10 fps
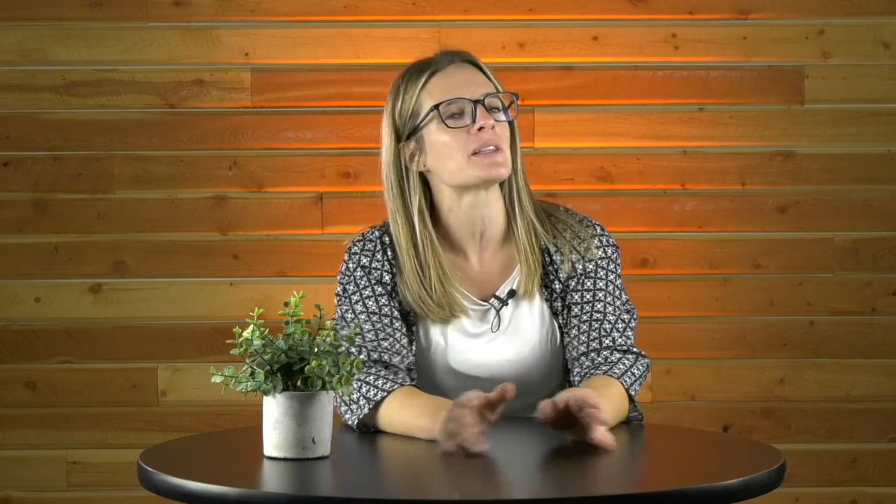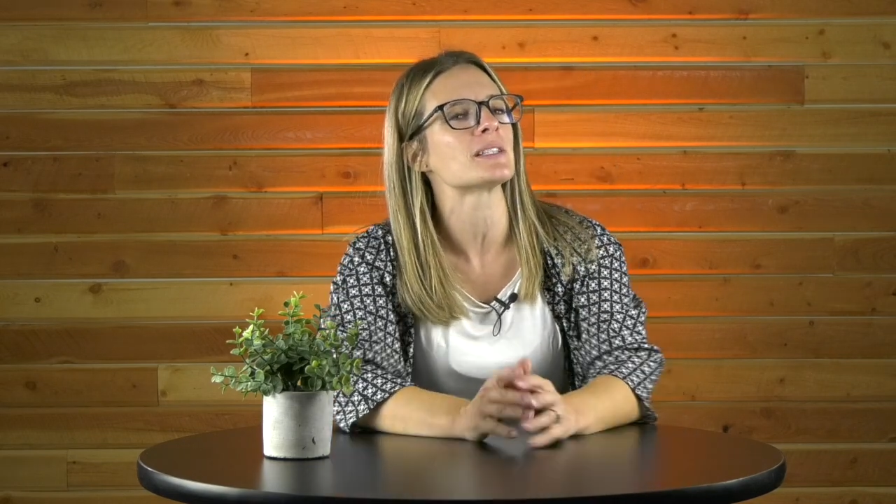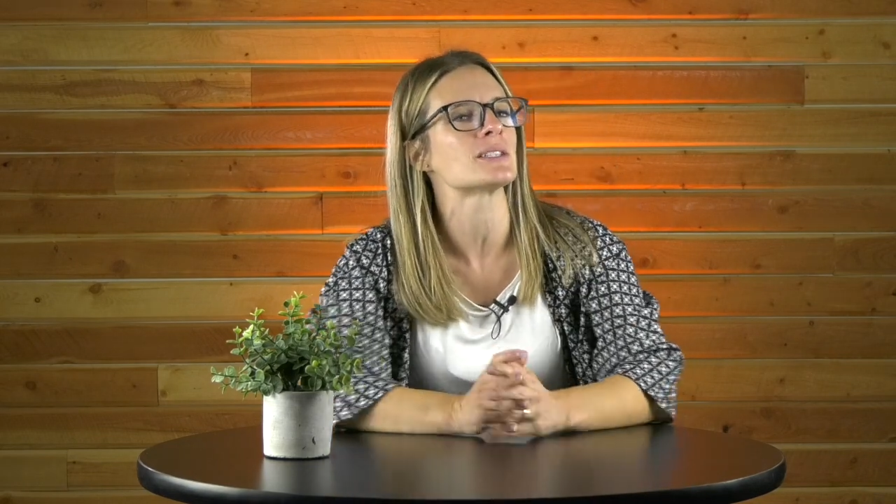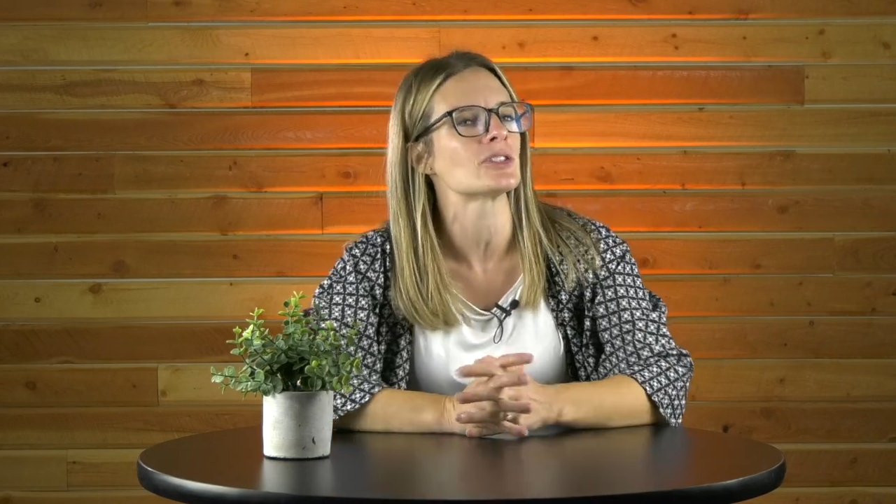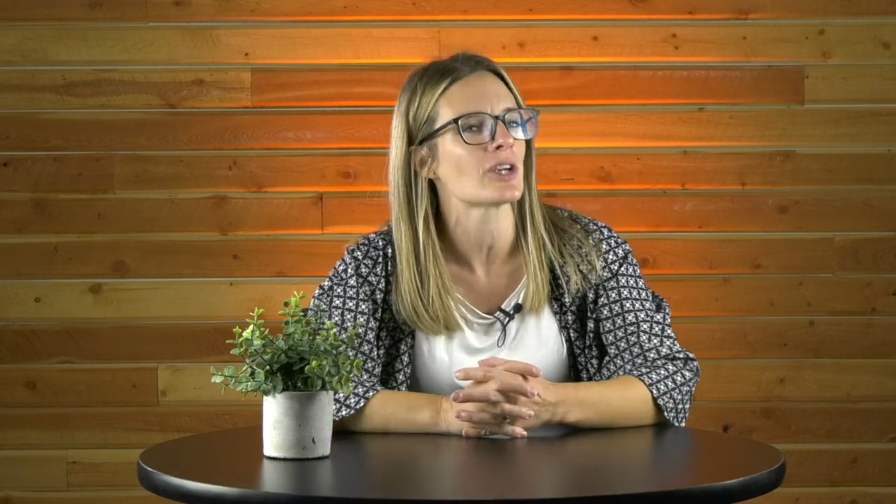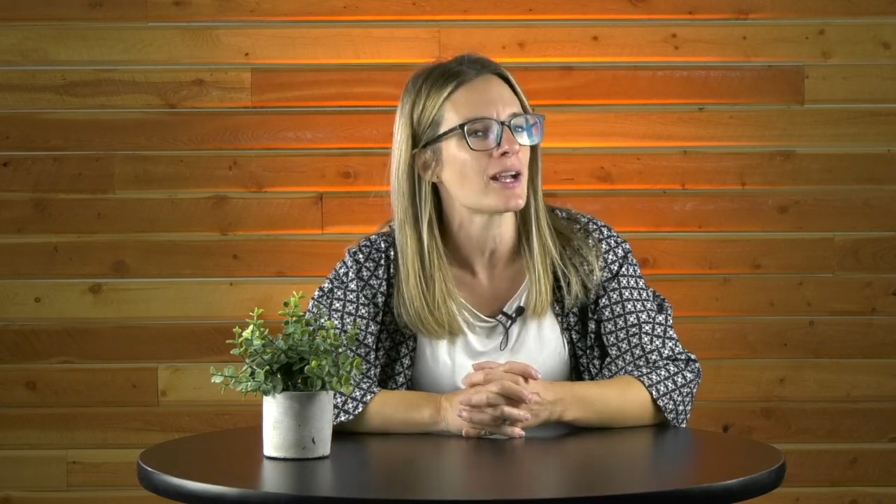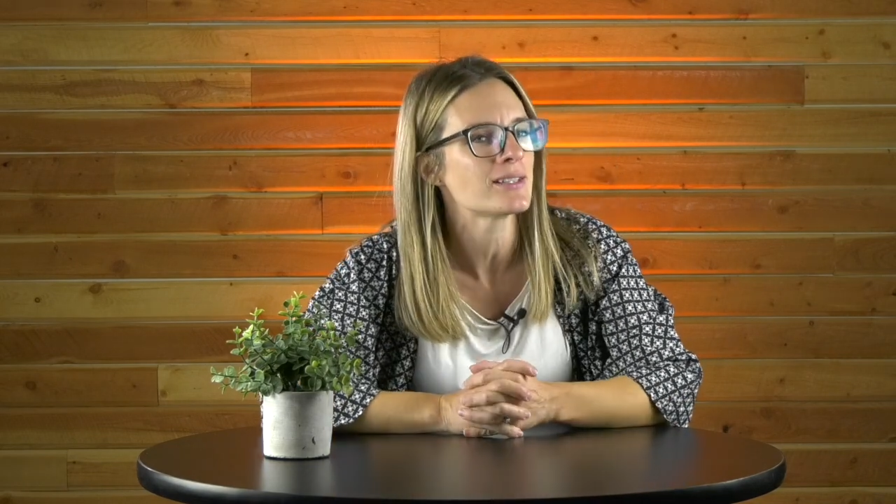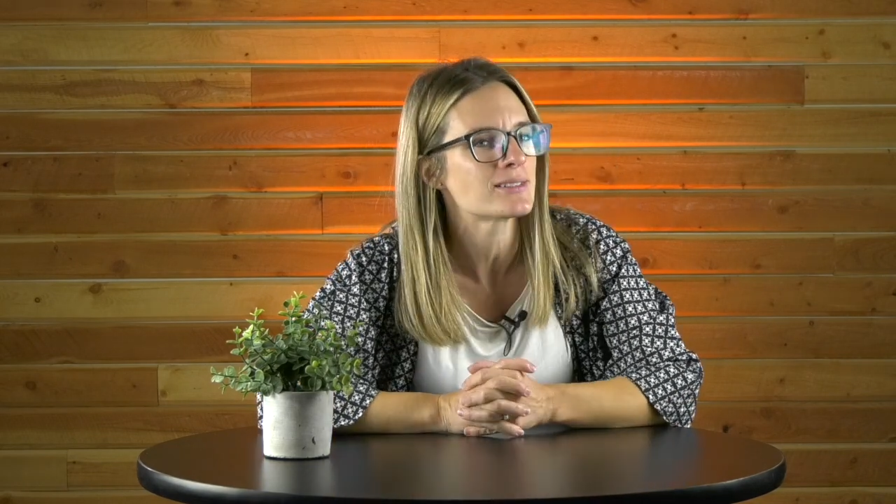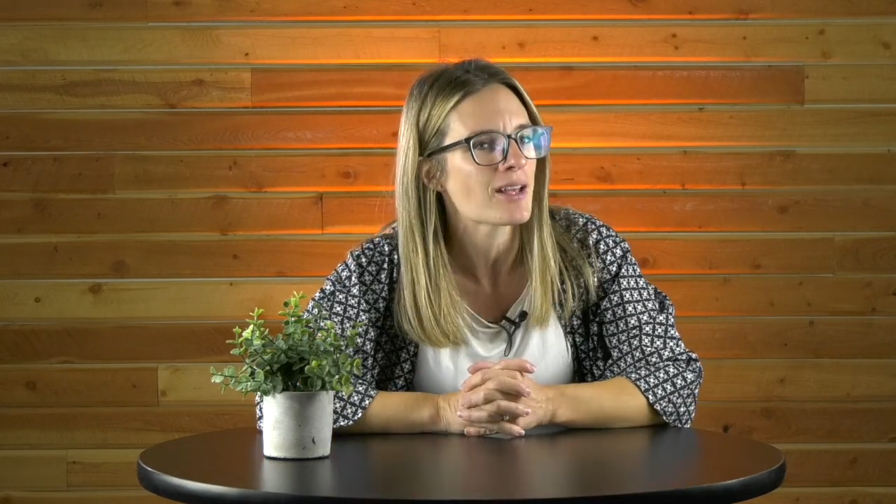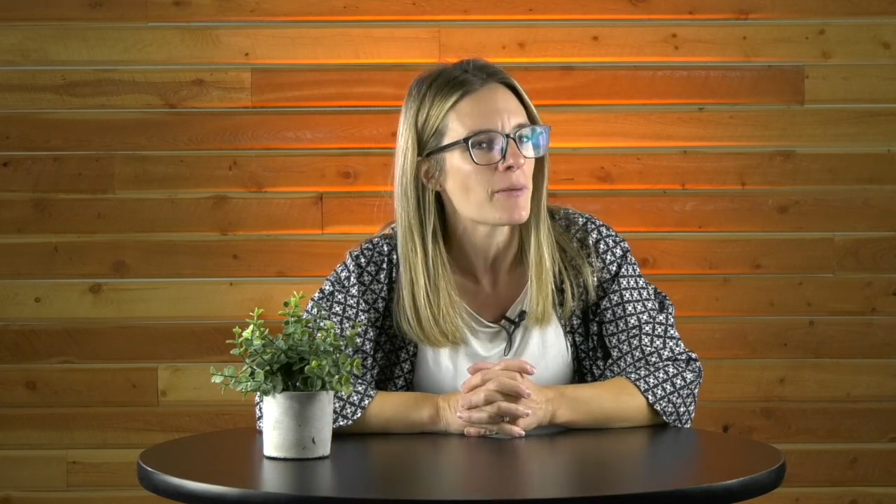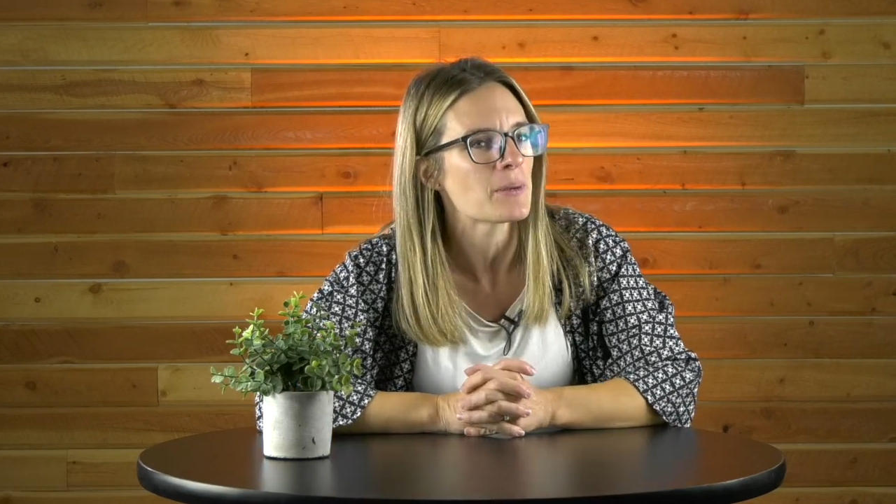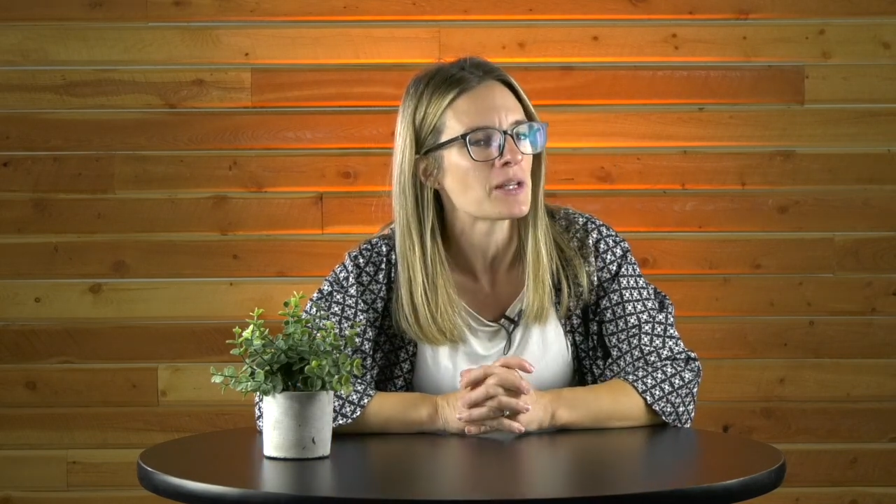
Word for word: but this is your heads up